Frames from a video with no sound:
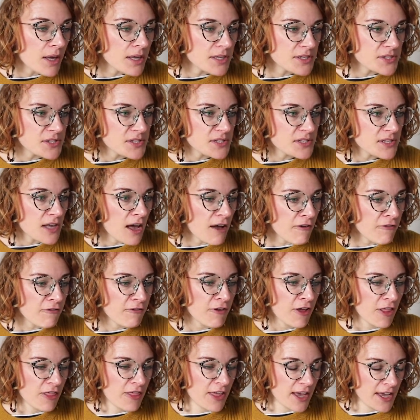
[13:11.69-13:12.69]
Stuff
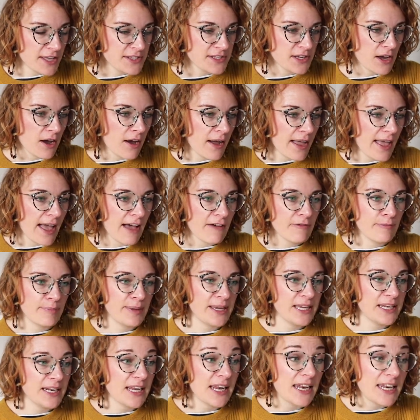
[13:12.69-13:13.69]
that I have
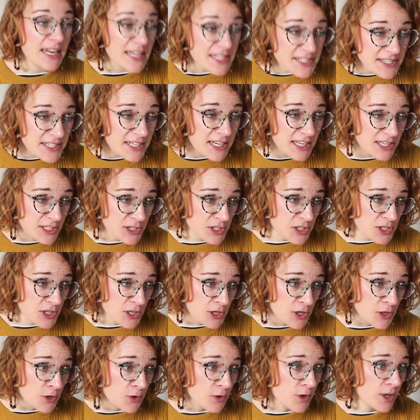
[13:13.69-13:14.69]
been listening
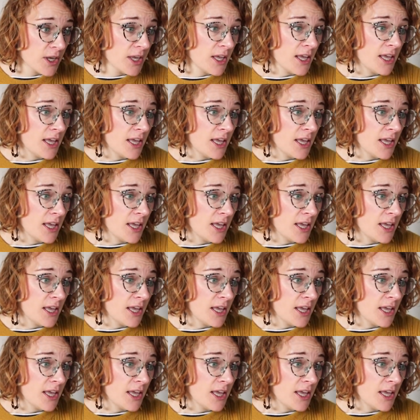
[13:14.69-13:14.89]
to.